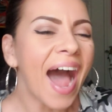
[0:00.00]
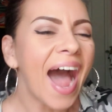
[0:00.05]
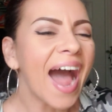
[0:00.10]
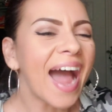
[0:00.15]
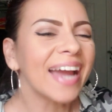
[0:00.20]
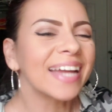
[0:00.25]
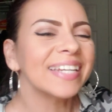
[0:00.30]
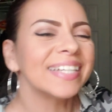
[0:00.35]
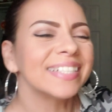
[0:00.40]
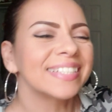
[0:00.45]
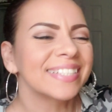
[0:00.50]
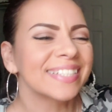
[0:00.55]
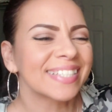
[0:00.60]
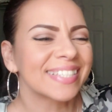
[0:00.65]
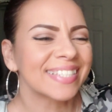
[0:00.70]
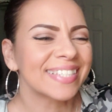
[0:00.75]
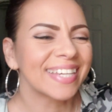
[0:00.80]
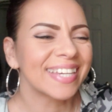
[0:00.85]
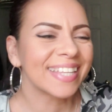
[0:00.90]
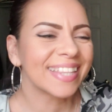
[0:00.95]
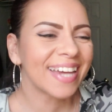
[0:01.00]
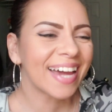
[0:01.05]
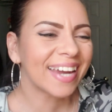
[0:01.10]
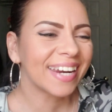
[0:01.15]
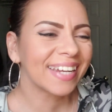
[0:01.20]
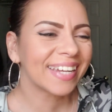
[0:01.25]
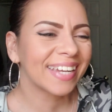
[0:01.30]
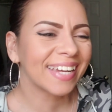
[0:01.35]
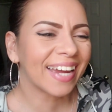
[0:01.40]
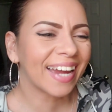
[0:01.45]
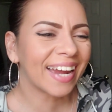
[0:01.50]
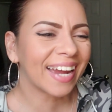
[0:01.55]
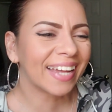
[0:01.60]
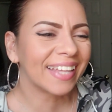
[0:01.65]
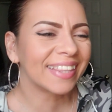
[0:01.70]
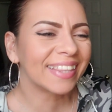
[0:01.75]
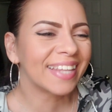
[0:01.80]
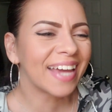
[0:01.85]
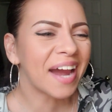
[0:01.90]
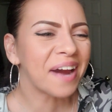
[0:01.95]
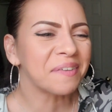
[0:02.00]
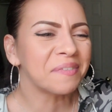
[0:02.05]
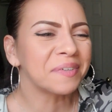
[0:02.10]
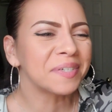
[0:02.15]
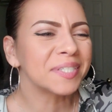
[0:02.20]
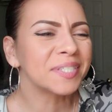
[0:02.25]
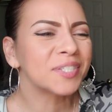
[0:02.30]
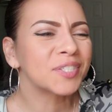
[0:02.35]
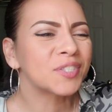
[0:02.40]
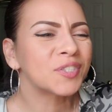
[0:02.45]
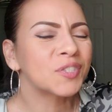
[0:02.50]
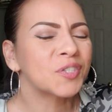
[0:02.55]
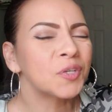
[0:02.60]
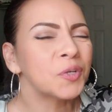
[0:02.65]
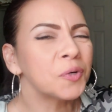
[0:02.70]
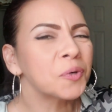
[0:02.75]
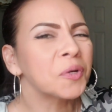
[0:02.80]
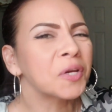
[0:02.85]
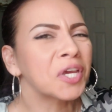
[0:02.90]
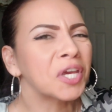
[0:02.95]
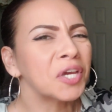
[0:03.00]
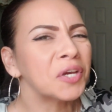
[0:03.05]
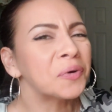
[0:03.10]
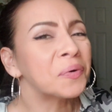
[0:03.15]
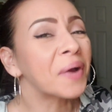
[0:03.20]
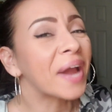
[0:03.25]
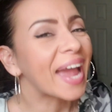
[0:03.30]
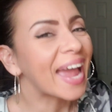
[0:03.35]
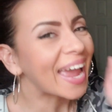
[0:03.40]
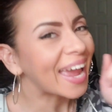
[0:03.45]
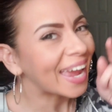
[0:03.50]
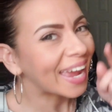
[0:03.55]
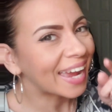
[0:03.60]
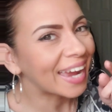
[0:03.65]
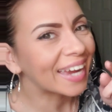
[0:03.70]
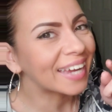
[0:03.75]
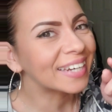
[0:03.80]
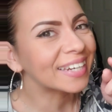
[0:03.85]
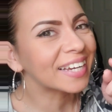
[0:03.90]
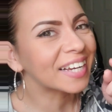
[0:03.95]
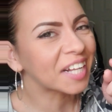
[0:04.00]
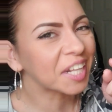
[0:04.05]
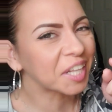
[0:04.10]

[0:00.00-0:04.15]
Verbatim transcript: I need to see that again. That was too cute and